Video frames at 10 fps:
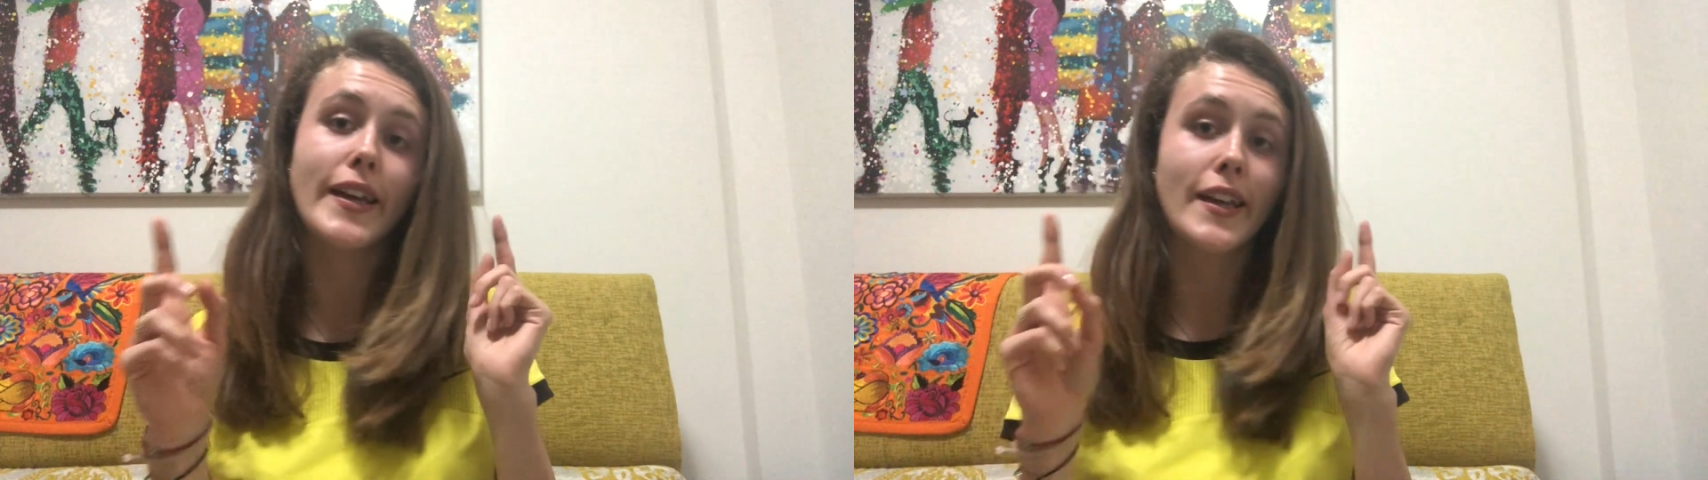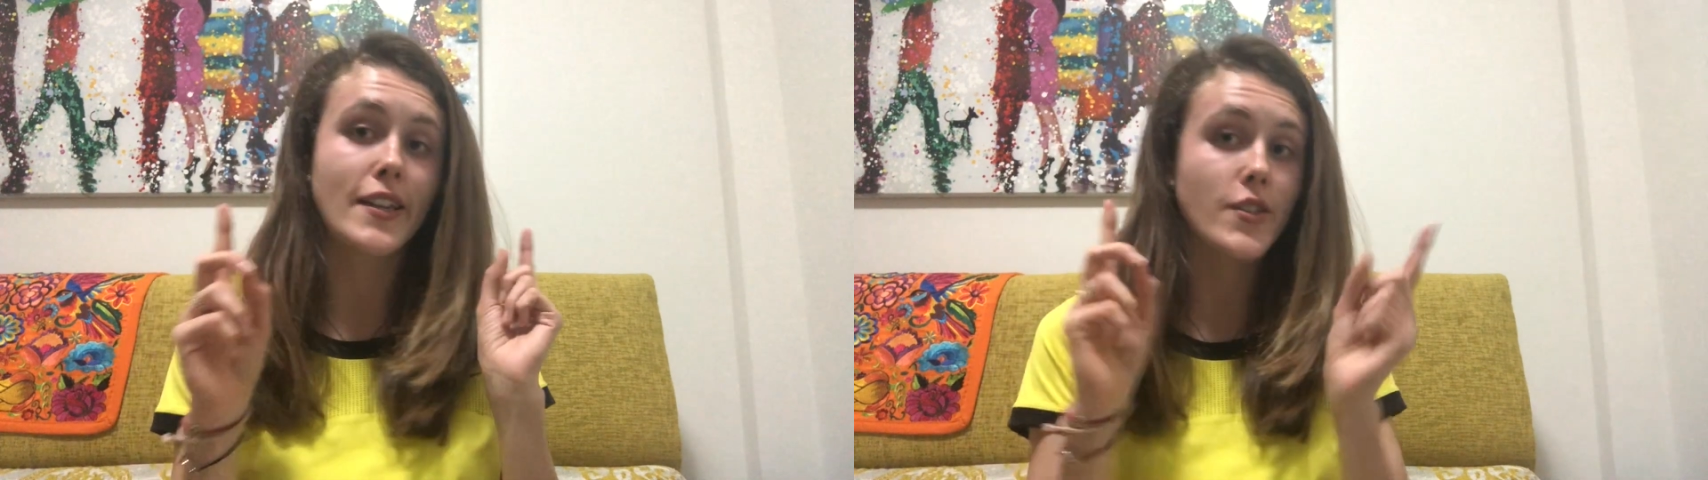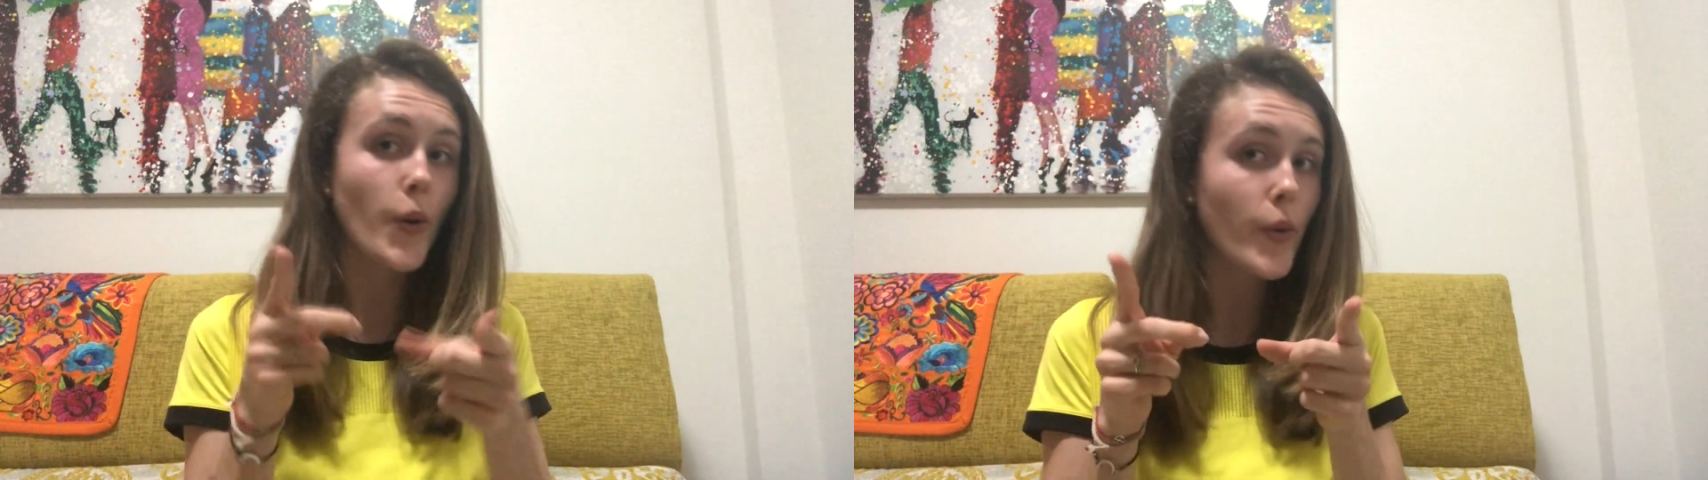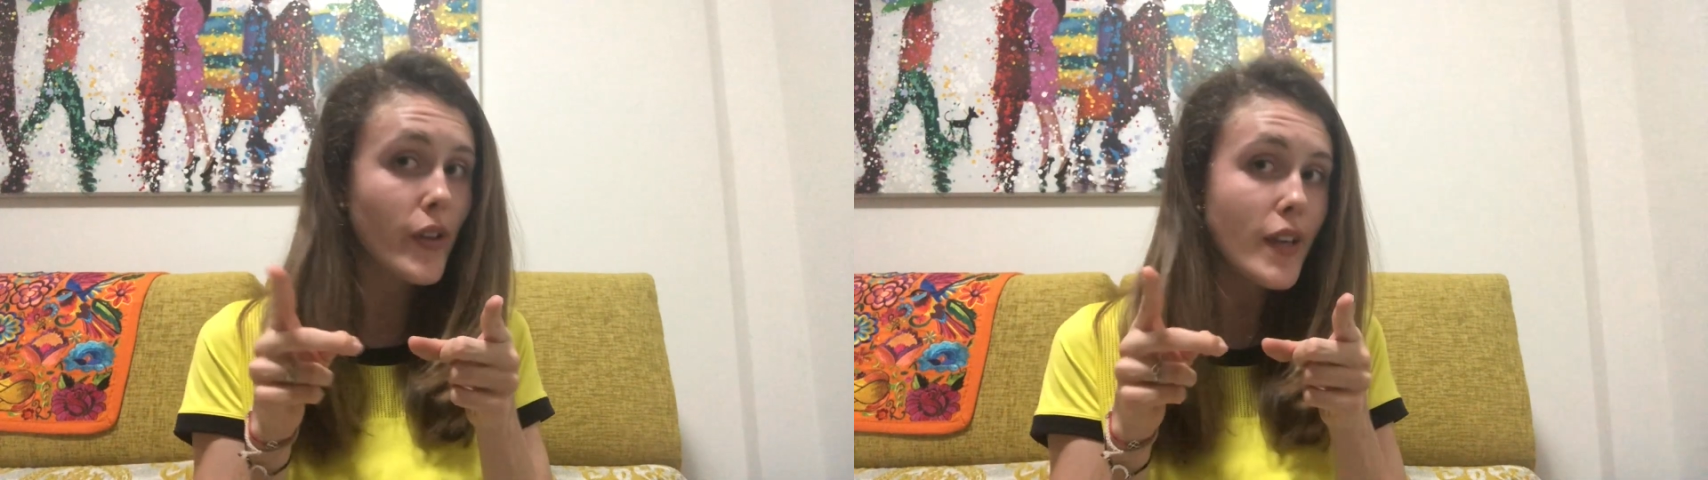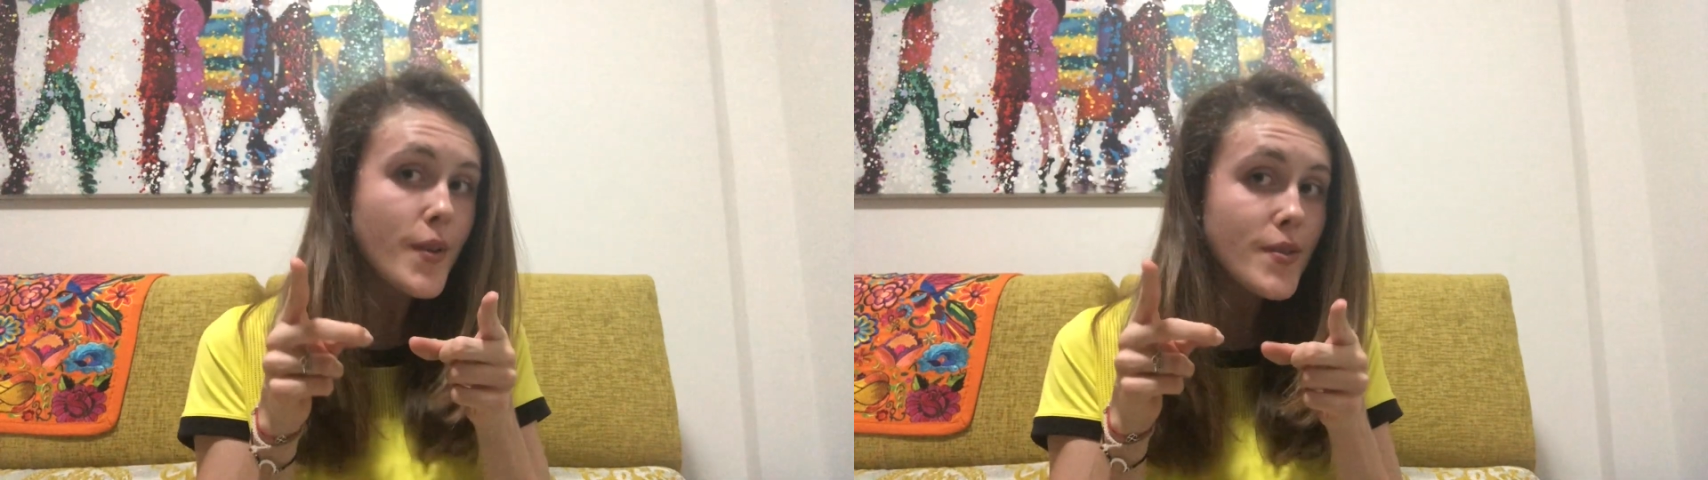can
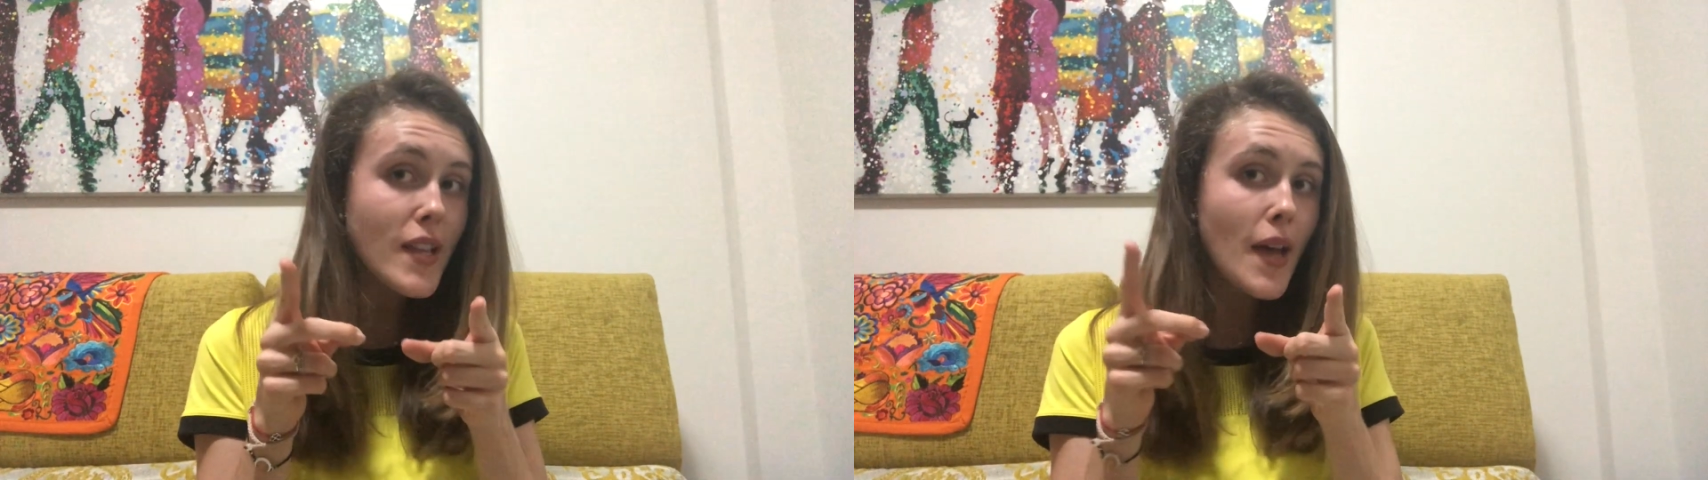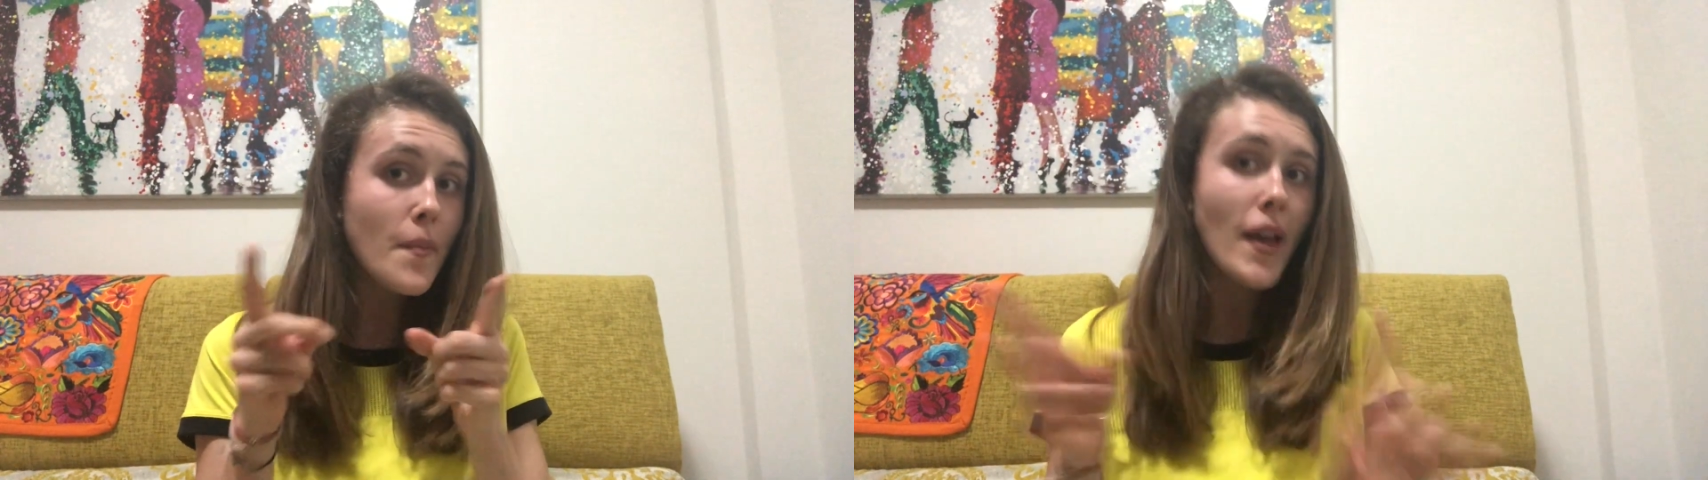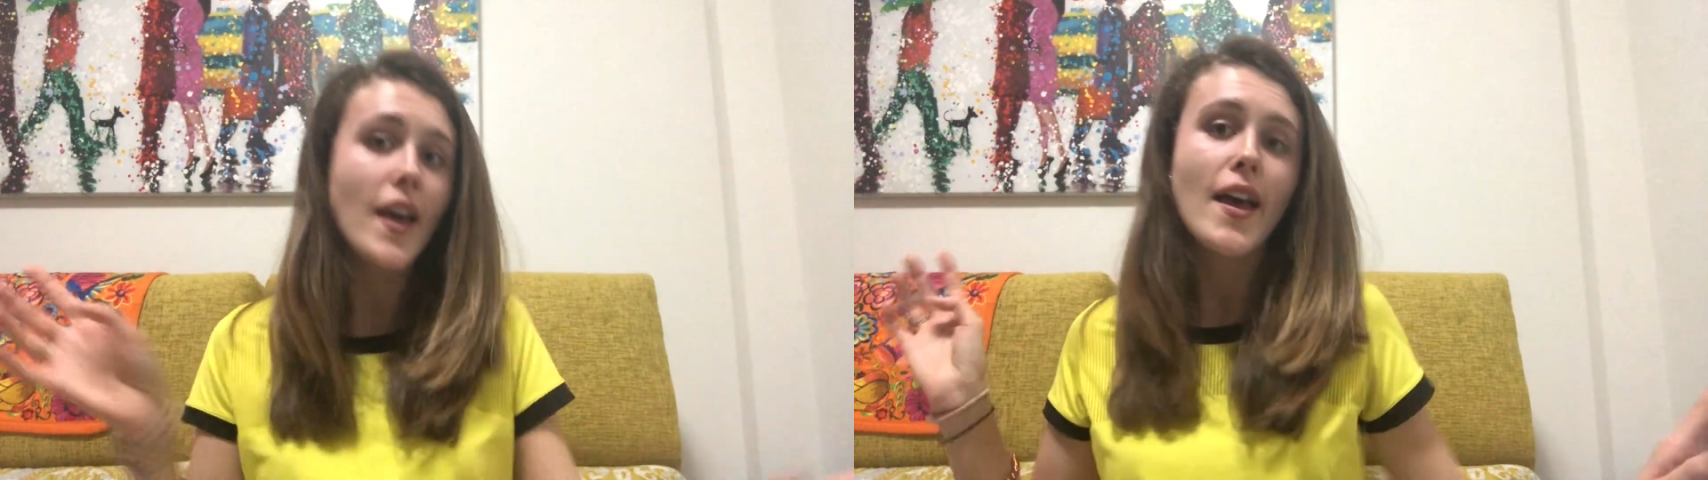totally use them.